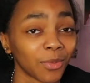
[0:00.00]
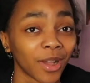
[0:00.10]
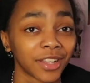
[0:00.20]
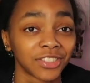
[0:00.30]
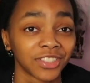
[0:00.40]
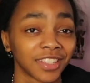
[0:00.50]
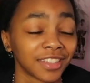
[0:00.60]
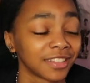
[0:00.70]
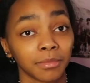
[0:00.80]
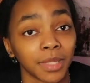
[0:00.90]

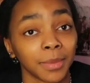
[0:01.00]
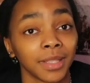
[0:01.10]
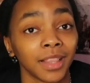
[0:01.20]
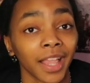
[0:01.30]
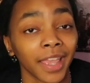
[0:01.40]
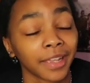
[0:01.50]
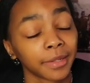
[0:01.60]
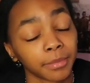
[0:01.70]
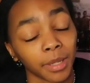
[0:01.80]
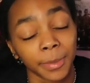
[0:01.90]
watching. Maybe
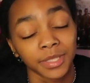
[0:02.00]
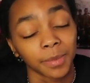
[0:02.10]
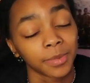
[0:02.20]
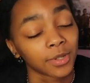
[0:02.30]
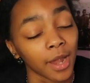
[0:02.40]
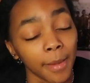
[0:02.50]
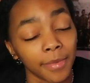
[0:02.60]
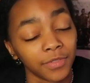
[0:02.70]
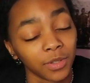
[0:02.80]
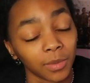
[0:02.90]
like, maybe
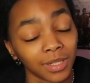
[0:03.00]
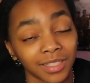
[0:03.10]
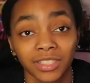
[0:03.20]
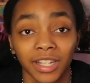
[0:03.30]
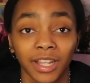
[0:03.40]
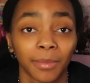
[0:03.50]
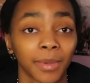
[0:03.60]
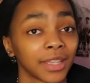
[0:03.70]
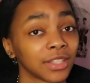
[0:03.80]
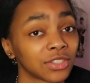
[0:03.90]
subscribe if you want. Check out
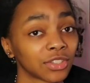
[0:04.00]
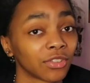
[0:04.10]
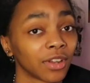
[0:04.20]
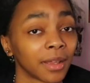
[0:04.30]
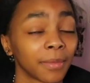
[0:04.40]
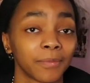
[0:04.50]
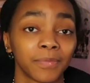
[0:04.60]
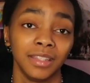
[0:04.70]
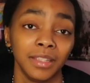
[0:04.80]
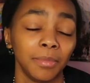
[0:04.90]
my Instagram,
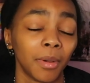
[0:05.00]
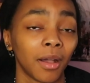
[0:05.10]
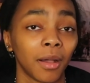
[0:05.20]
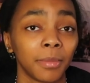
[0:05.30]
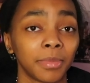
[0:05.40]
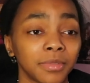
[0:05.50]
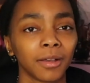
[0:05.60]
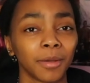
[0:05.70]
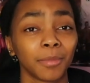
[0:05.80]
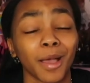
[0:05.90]

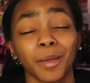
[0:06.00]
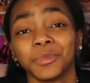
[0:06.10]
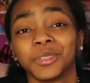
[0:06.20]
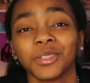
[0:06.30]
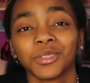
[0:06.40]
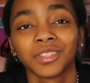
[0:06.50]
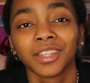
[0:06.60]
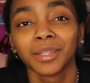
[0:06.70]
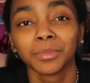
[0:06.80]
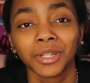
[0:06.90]
depop. I'm still
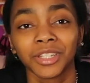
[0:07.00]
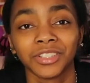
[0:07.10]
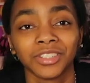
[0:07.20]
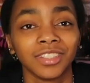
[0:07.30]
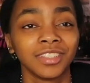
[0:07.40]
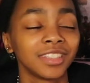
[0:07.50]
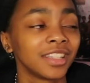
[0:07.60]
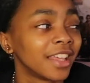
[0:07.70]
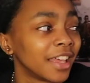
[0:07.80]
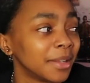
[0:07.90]
selling bunny hoods and